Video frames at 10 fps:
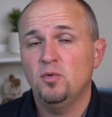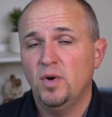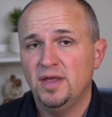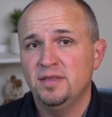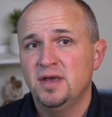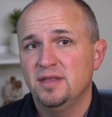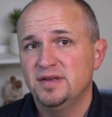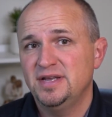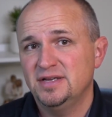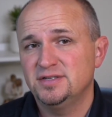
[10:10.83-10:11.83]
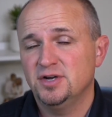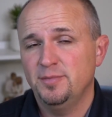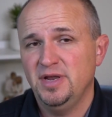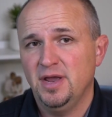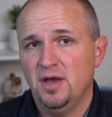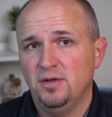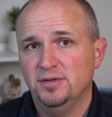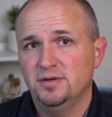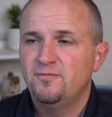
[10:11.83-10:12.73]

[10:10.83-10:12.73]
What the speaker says: and when the tests are being held.